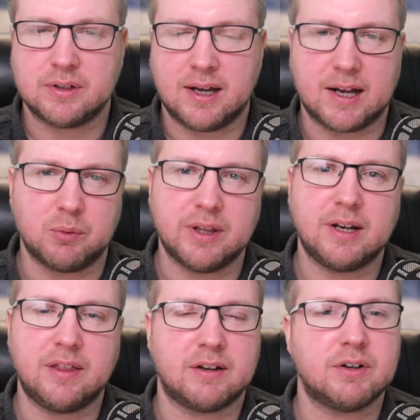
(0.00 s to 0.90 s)
And within it,
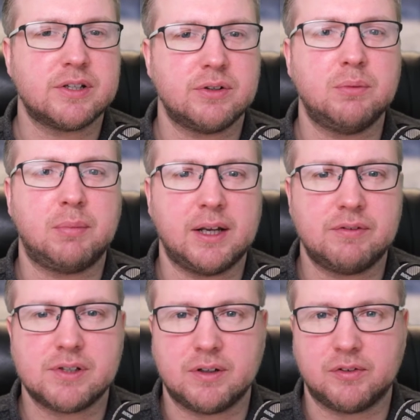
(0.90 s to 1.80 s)
there are two
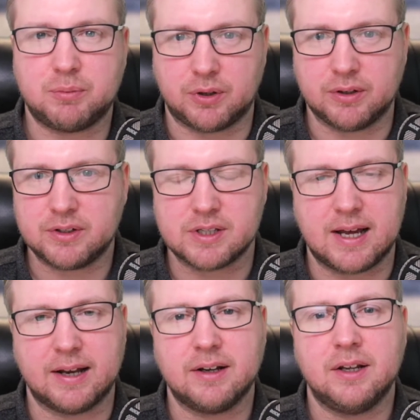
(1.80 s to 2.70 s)
Microsoft products that